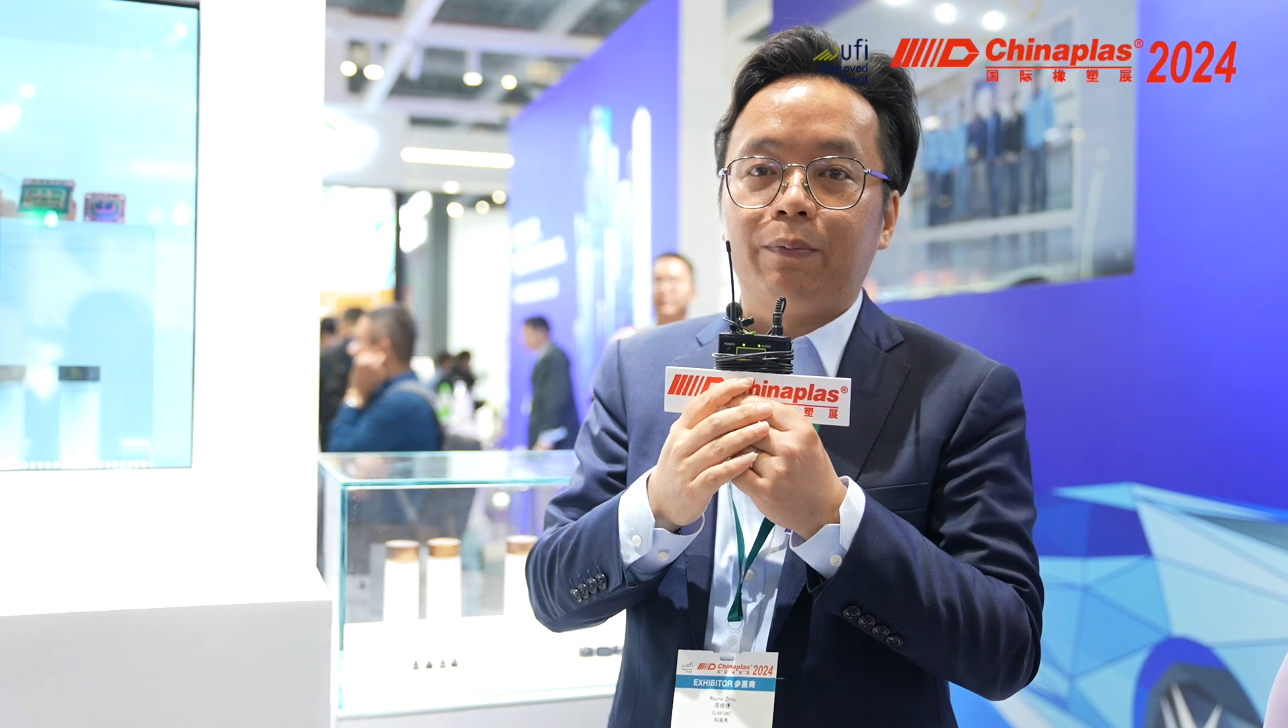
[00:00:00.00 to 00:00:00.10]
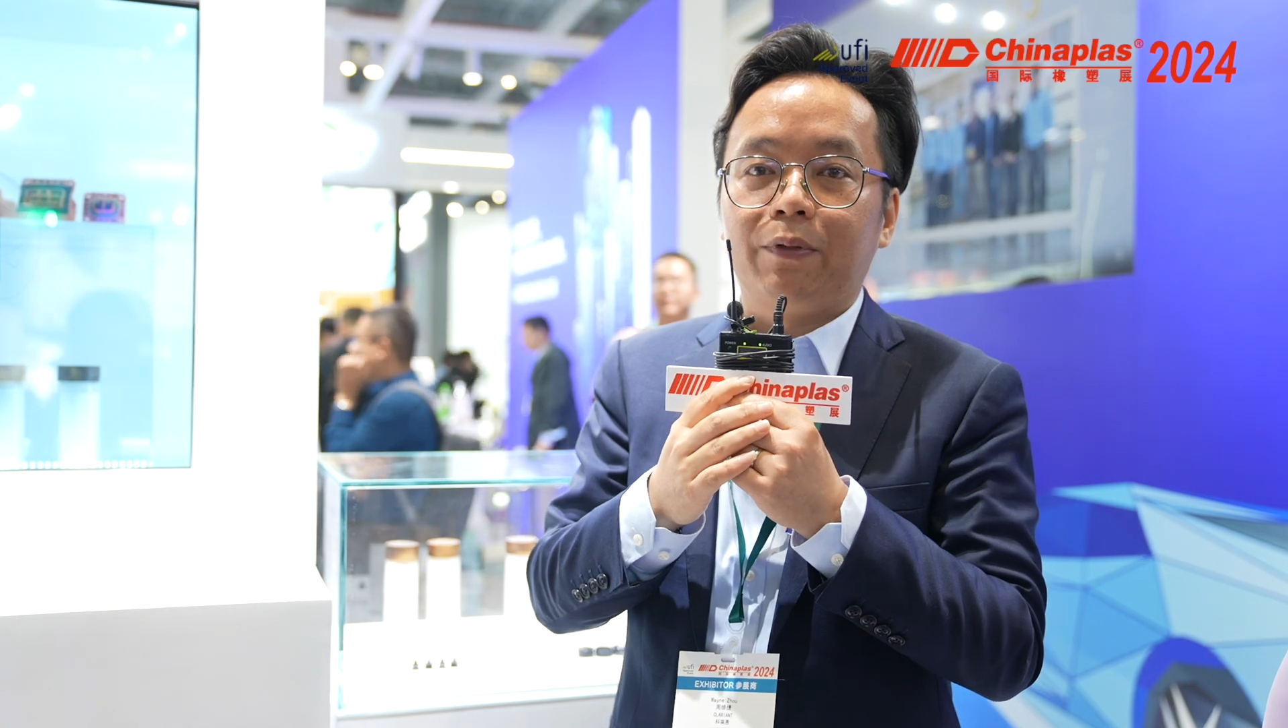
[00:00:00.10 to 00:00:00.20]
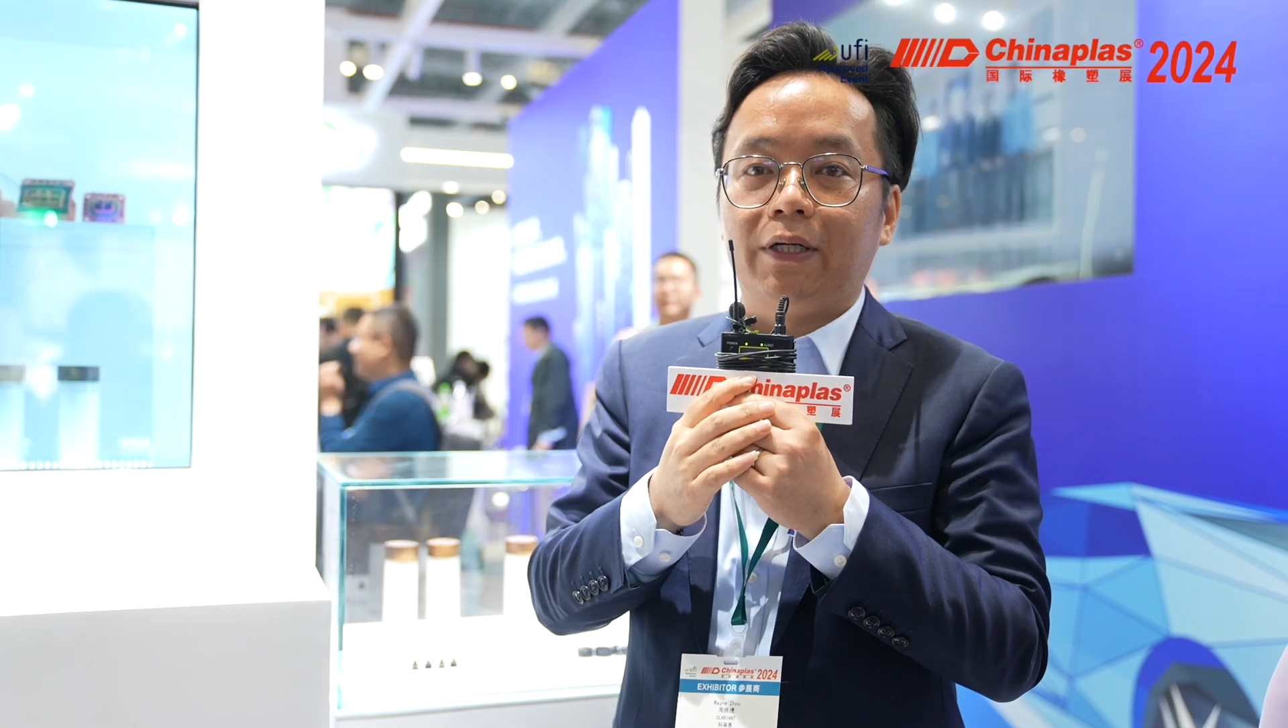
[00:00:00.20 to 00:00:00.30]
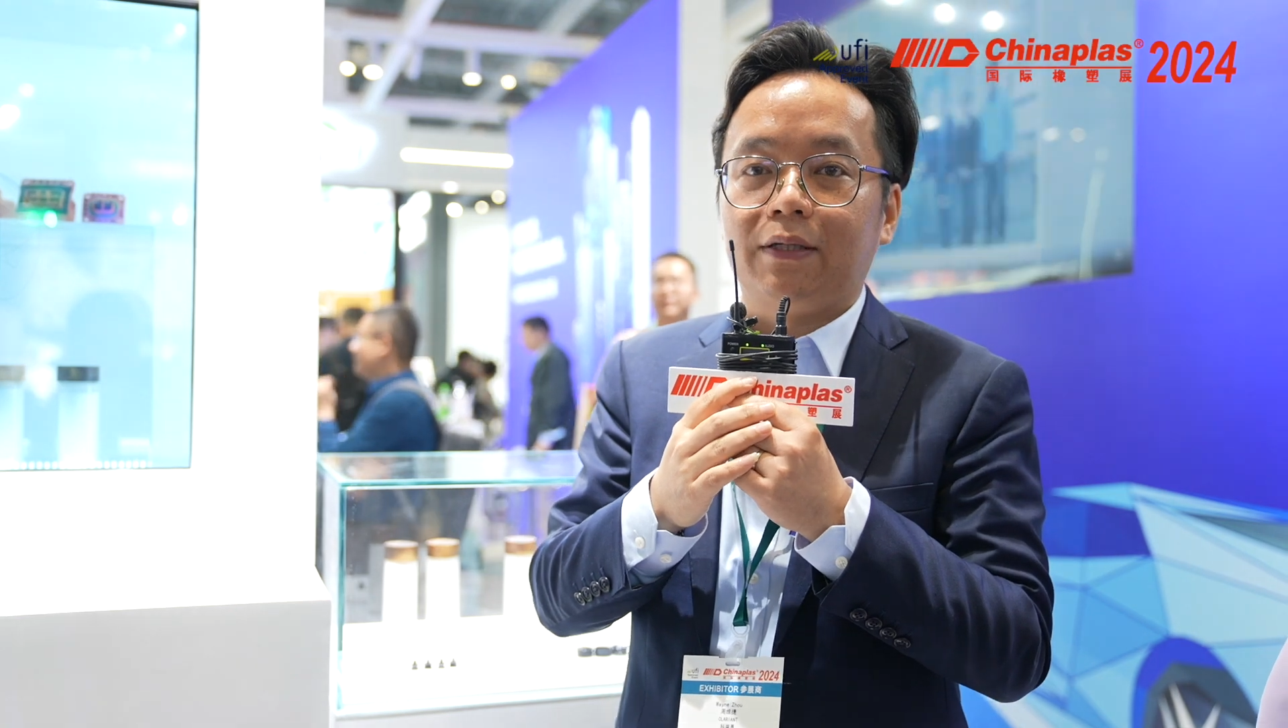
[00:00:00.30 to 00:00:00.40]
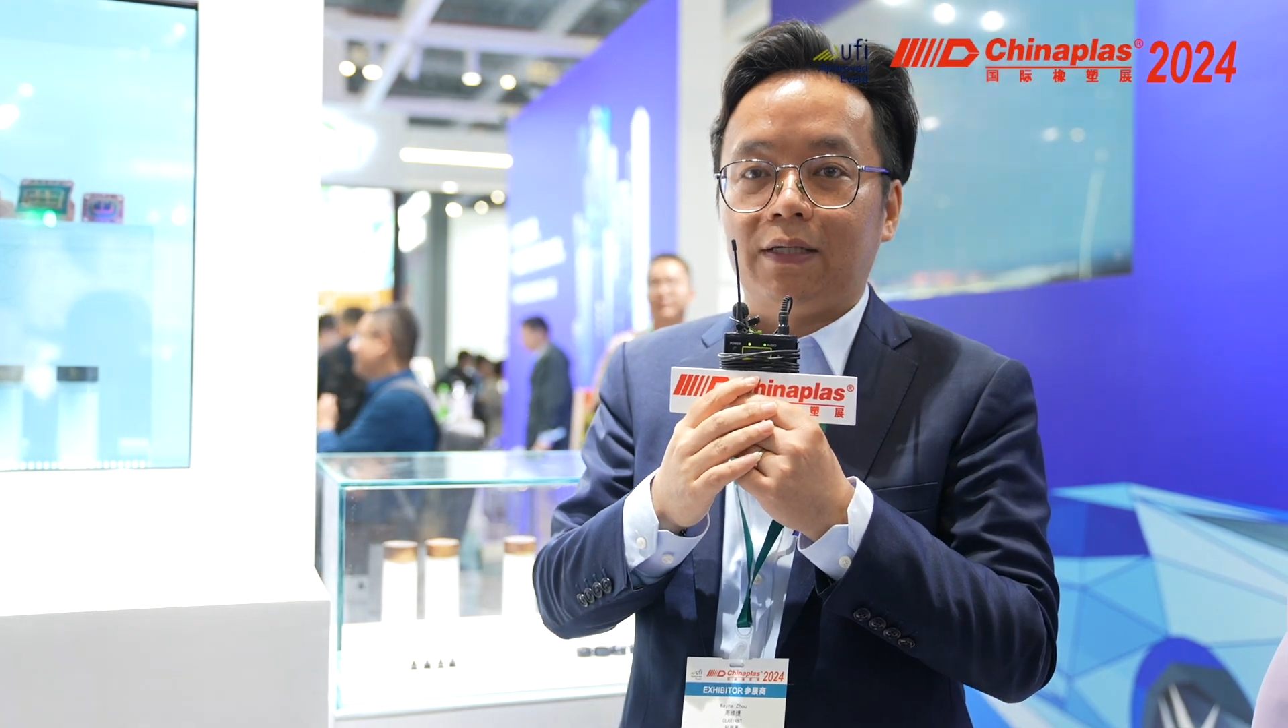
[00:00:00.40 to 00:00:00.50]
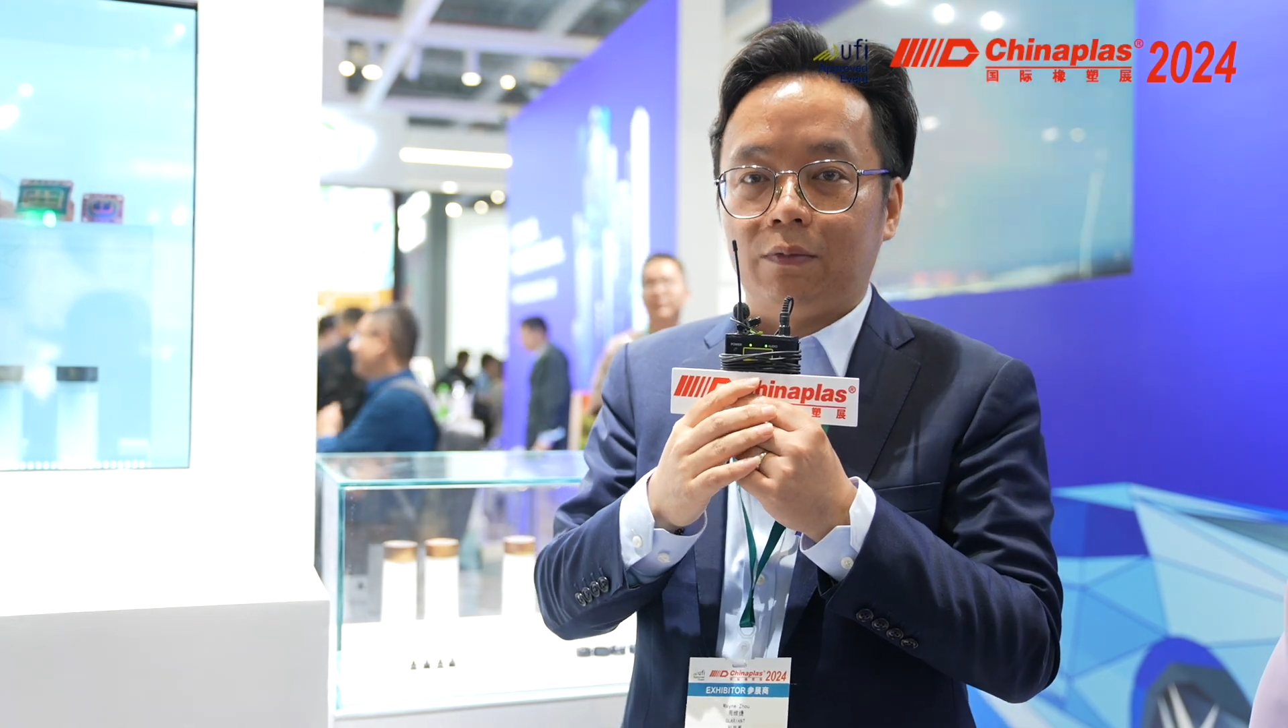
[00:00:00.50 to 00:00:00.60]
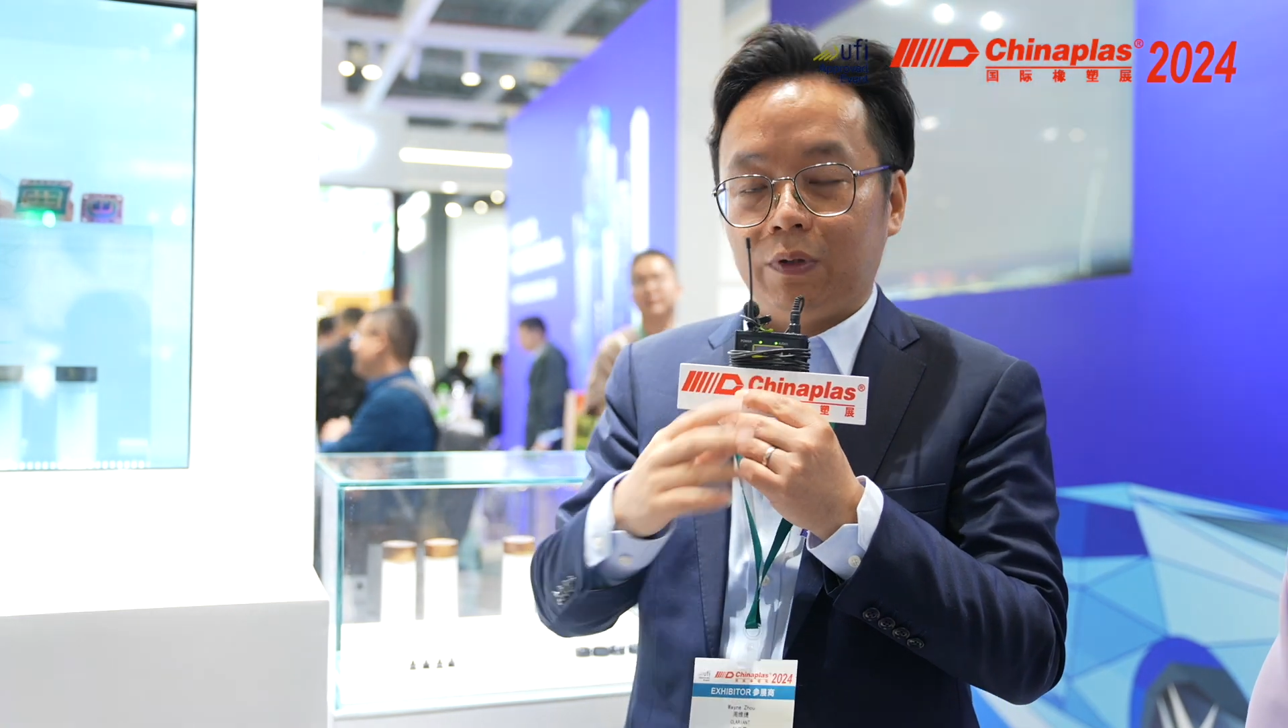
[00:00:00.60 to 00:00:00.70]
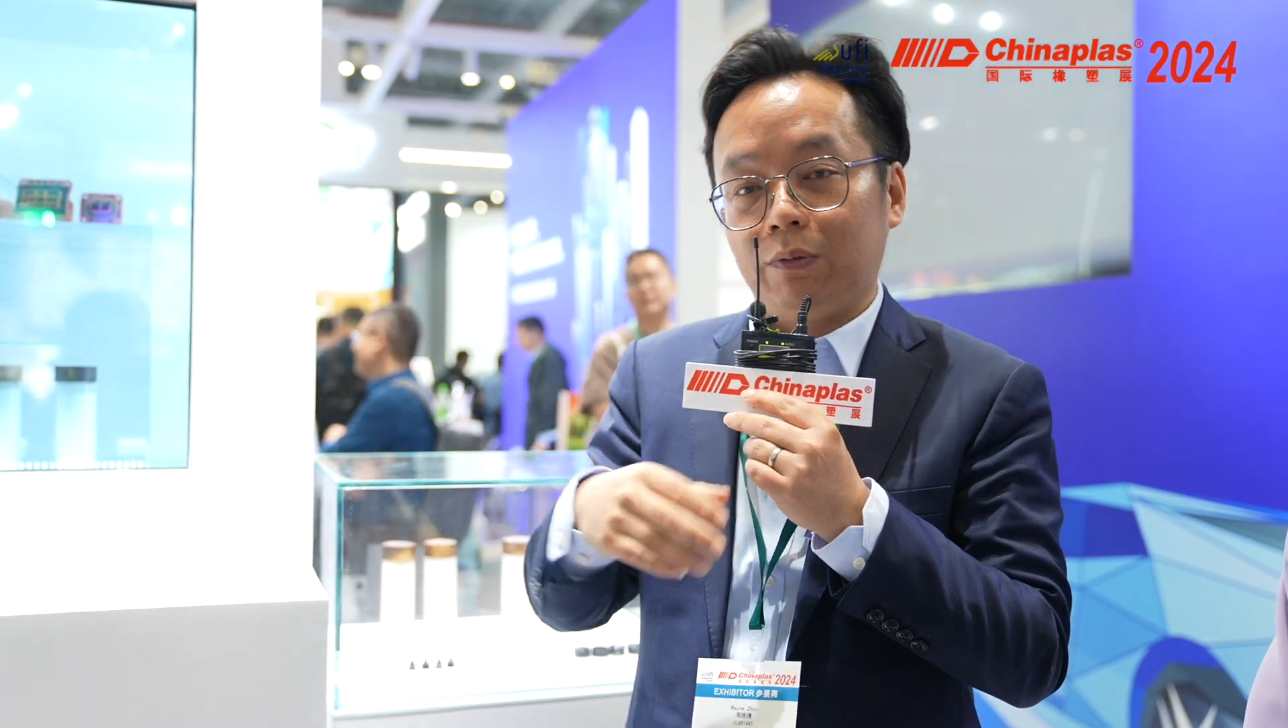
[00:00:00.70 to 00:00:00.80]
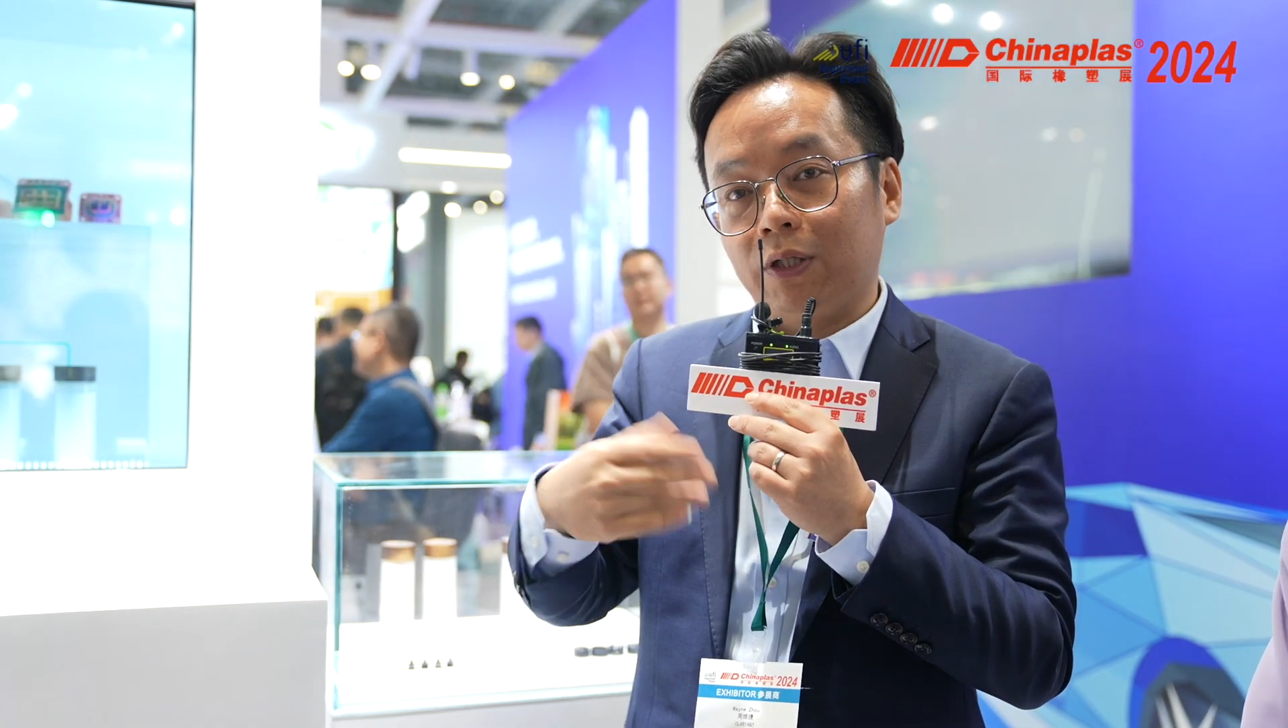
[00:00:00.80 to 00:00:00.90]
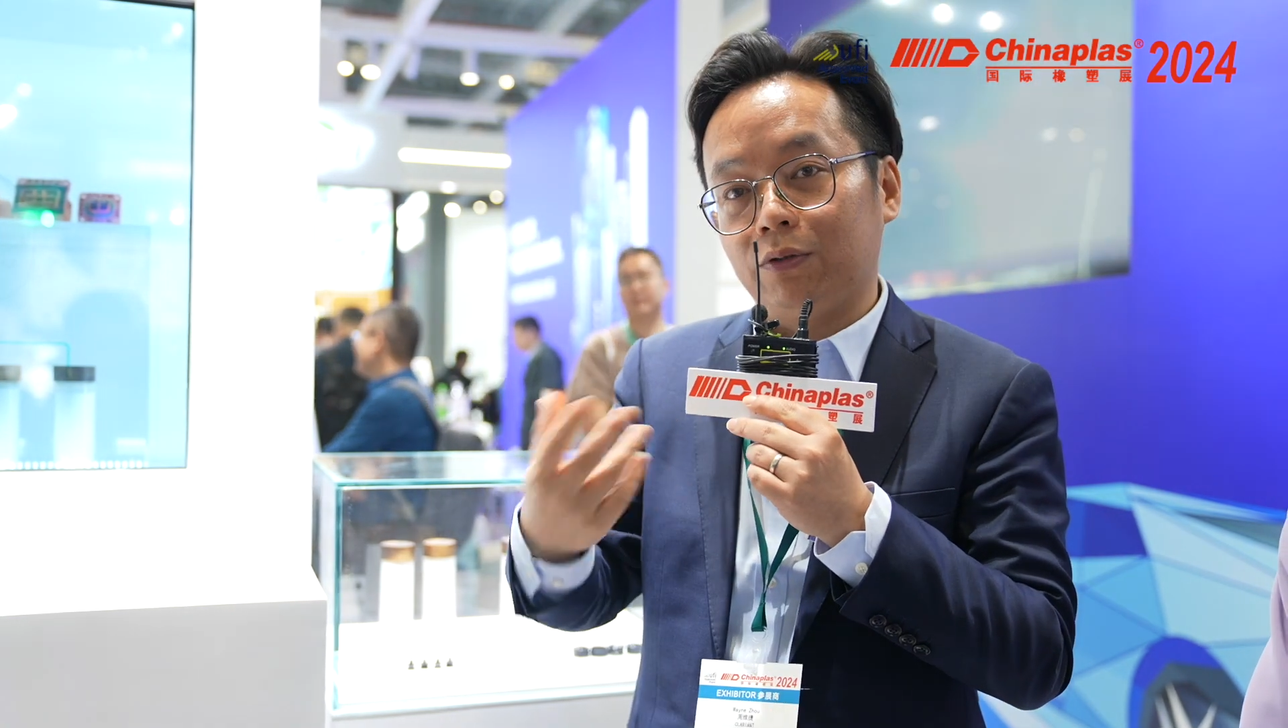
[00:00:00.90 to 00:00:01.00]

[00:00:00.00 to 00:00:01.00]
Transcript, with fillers: products that we want